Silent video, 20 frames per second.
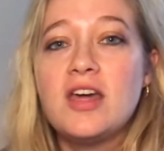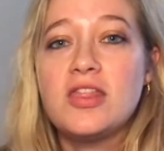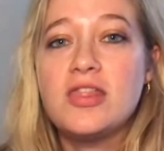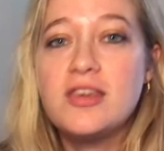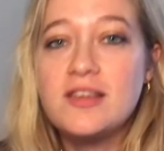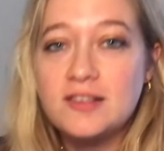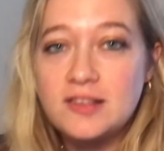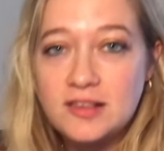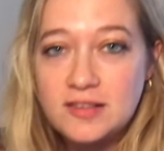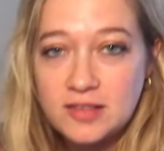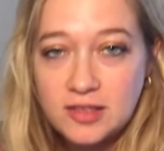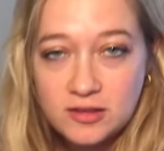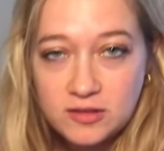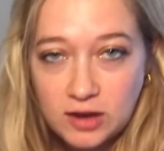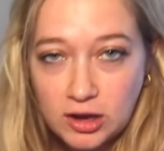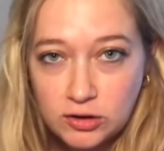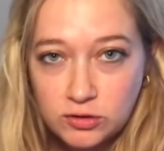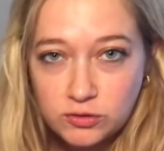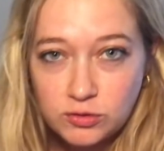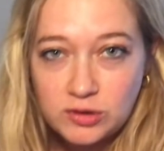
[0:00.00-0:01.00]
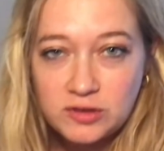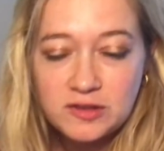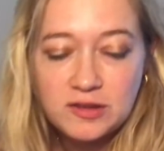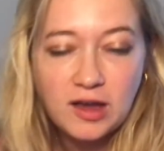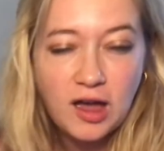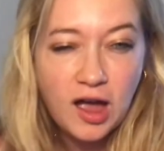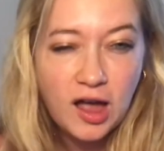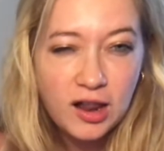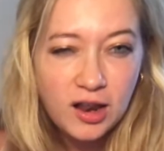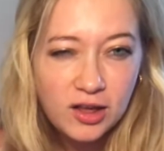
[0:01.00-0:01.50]
this is the tongue twister
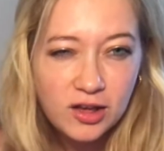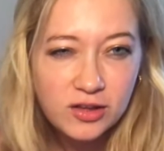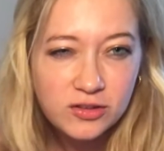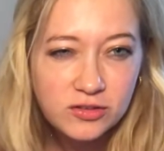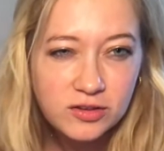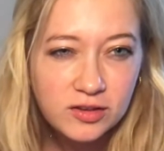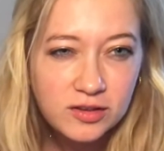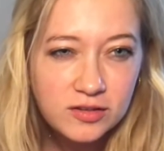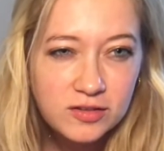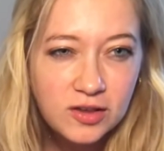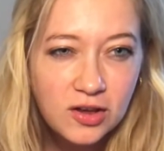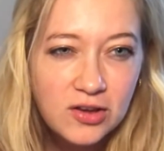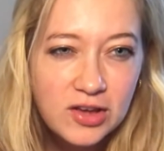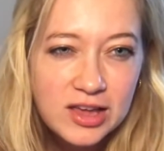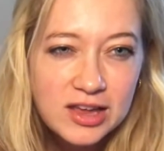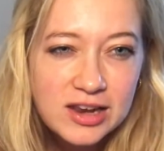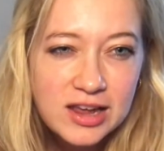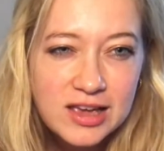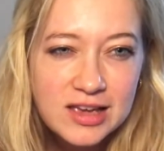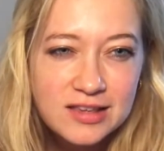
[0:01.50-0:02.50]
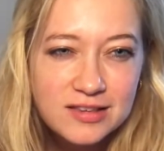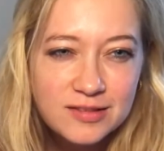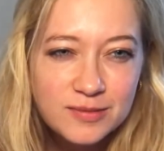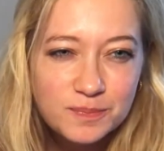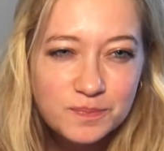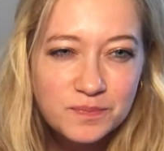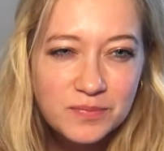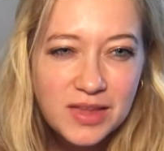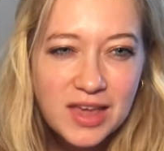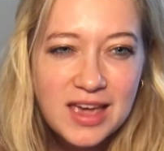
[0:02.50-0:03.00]
I learned. So it is,
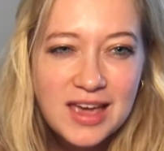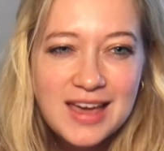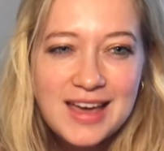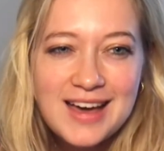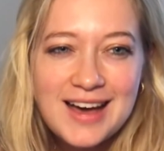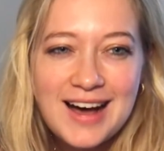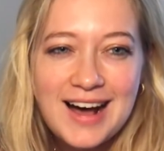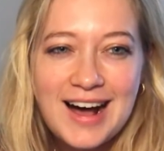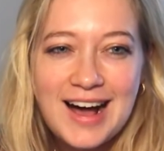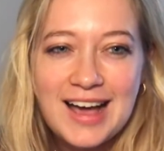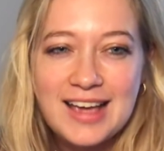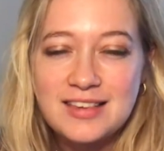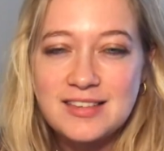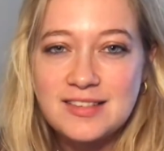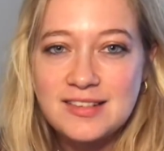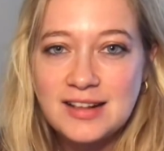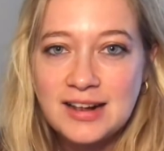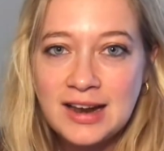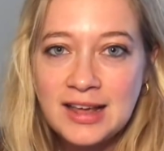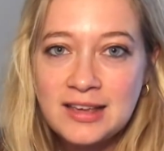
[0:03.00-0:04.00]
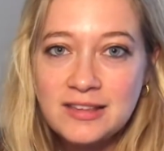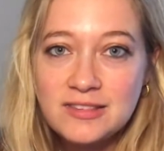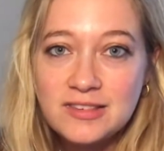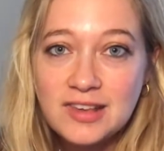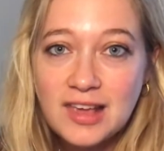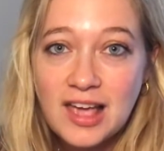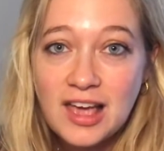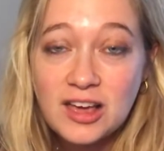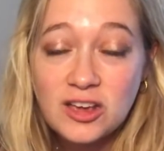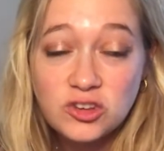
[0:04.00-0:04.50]
I slit
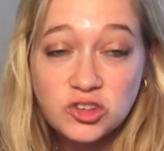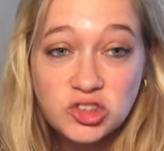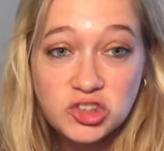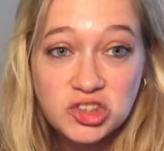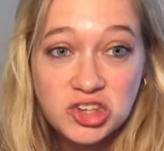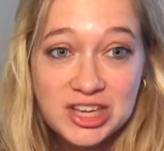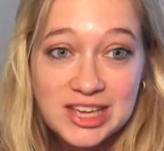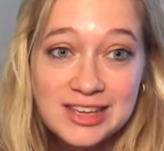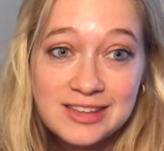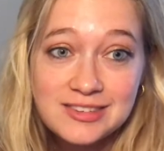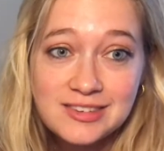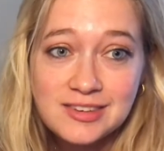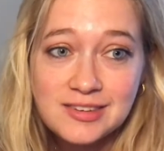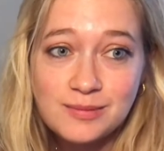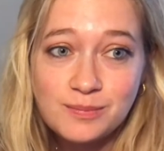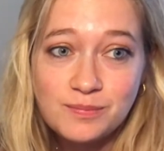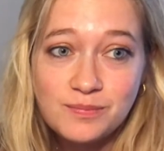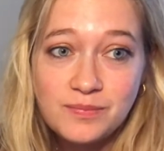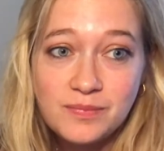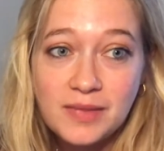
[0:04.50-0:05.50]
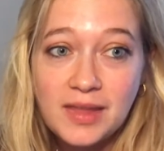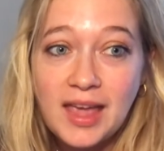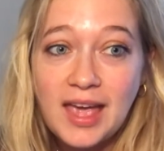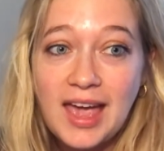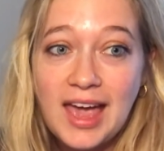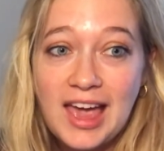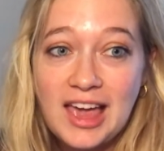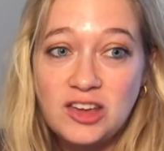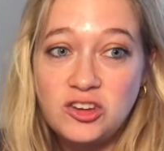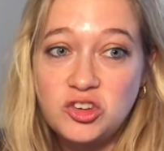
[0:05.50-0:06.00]
a sheet,
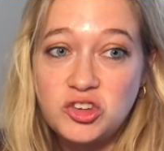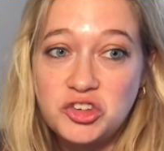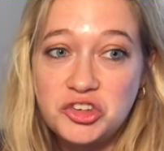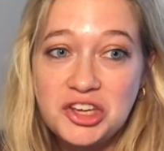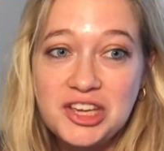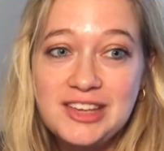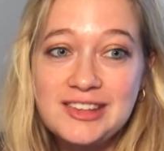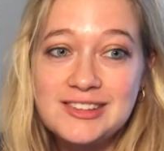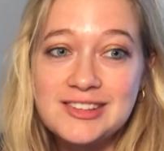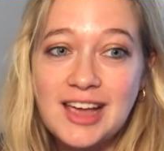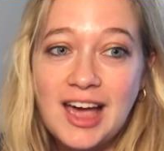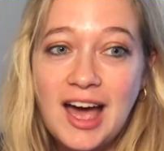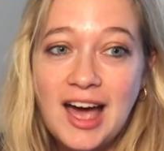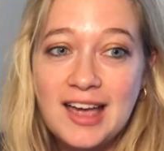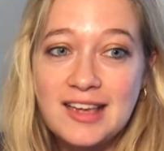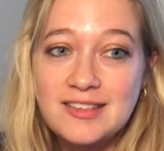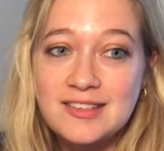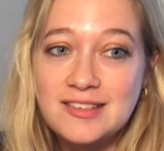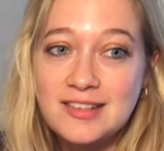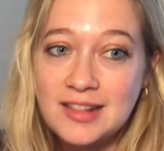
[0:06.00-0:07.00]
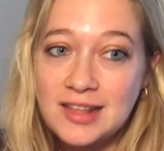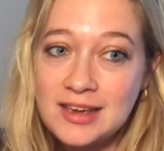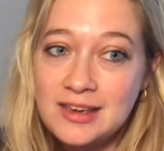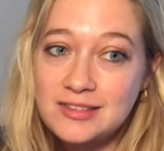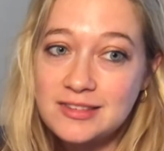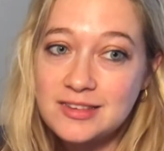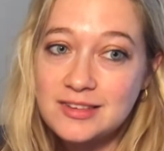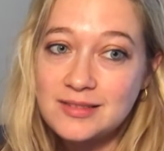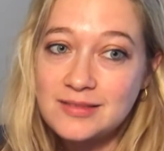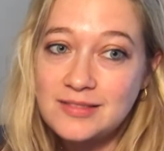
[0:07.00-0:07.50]
a sheet I
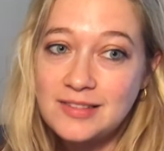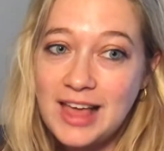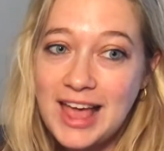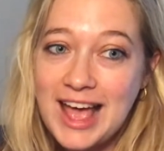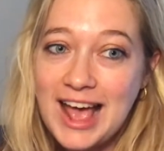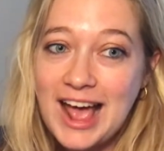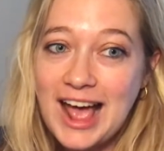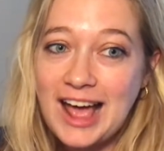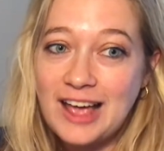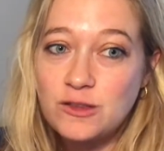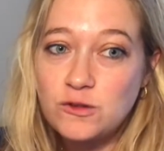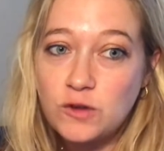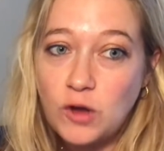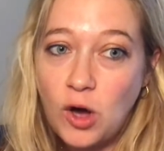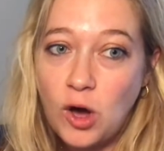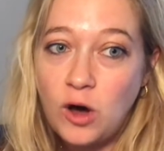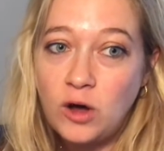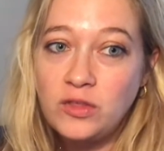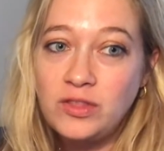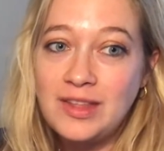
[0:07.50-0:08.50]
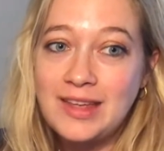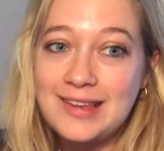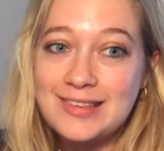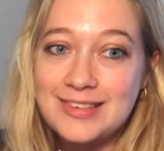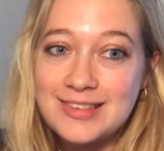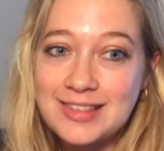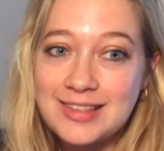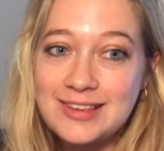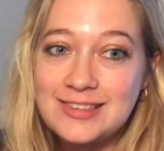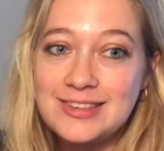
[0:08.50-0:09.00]
slit, and on that
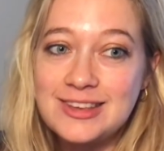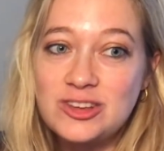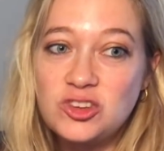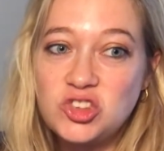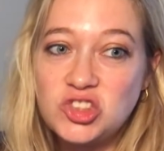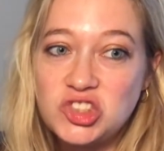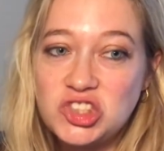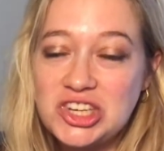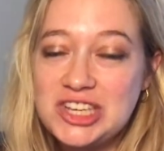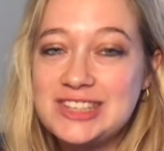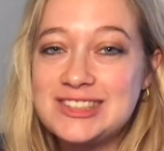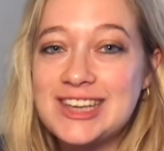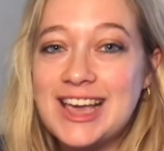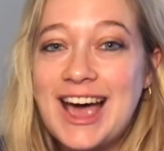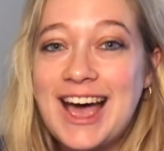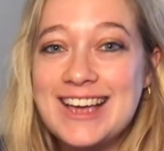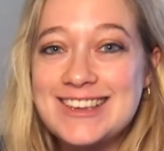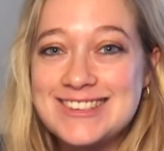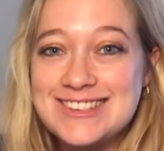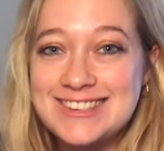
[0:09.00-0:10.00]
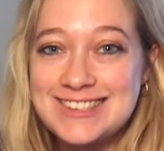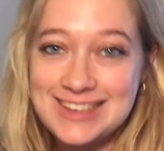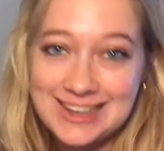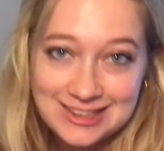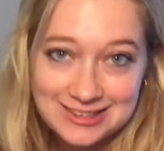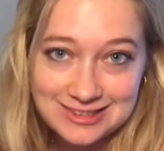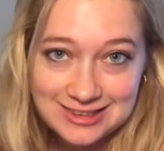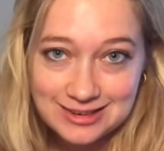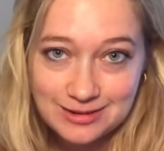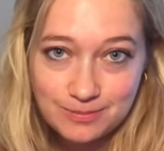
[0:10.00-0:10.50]
slitted sheet I
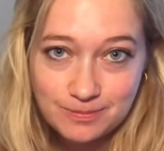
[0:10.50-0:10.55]
sit.